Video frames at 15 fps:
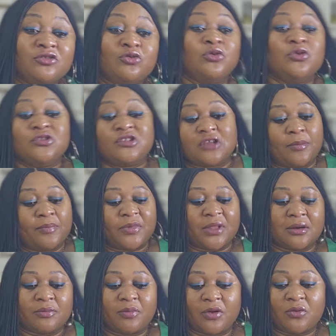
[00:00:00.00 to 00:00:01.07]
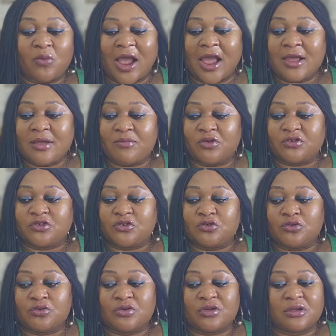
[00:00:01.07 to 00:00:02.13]
to lose something, but why must
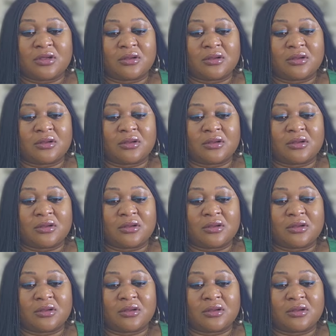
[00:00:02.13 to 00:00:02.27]
you